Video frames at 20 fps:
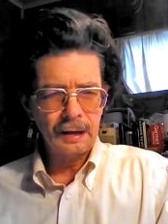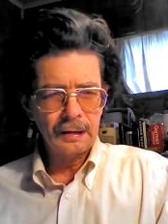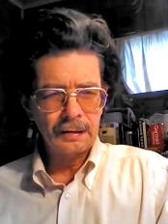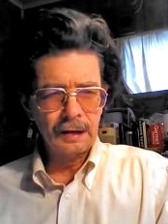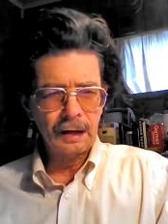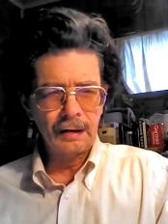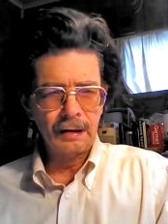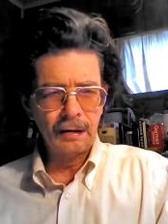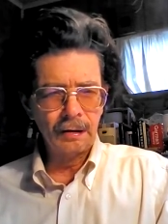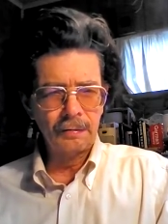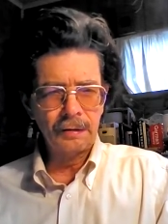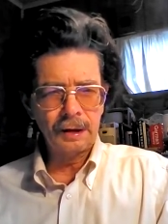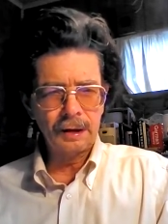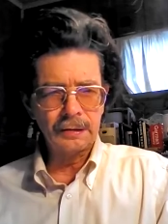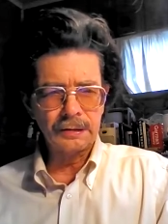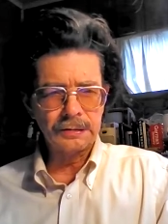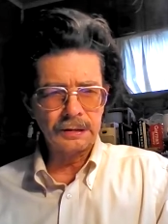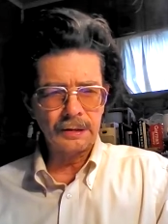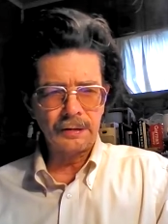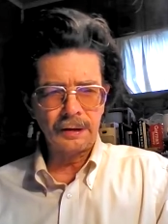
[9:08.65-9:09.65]
They're only
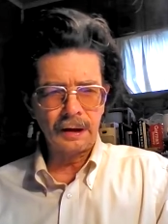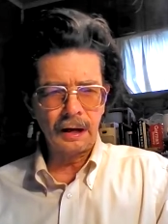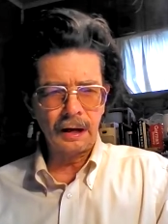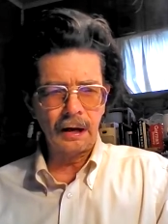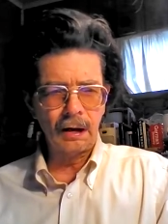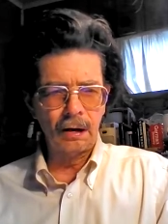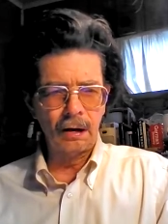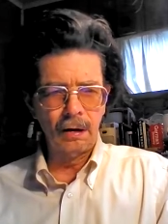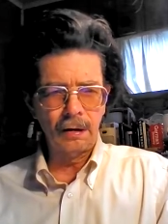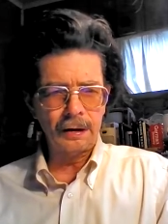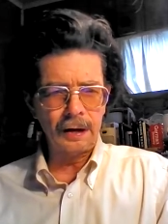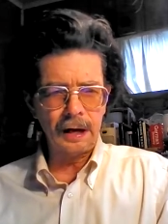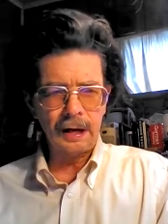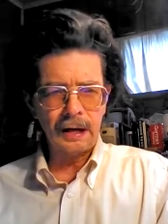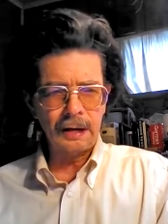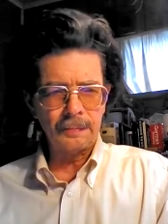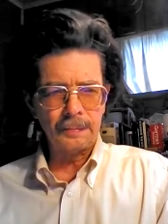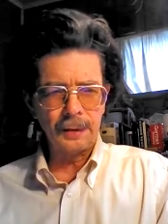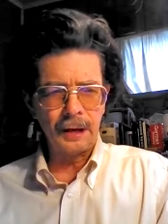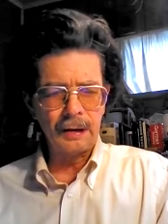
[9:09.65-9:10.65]
considering our
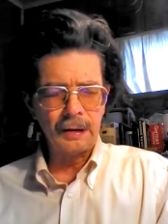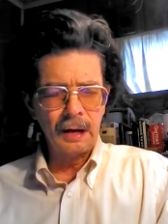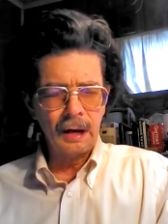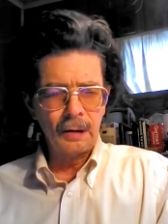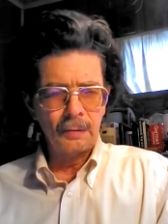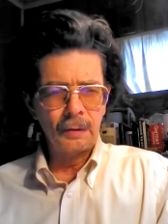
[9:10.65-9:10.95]
organic brain.